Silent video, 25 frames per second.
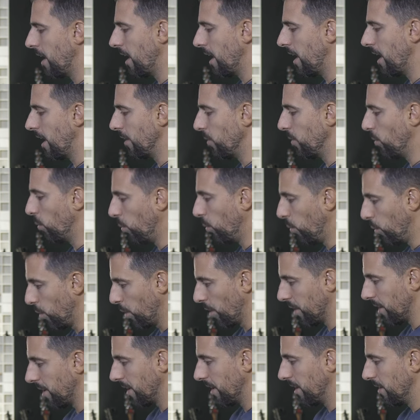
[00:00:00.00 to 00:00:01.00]
I
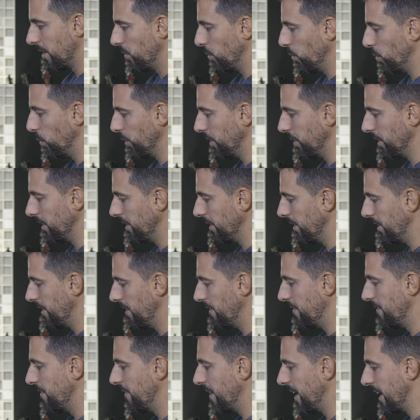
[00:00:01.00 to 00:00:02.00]
work with
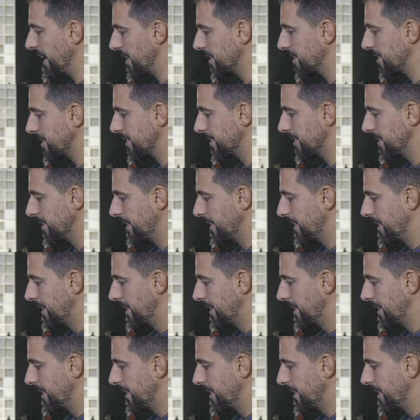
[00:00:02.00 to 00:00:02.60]
effects,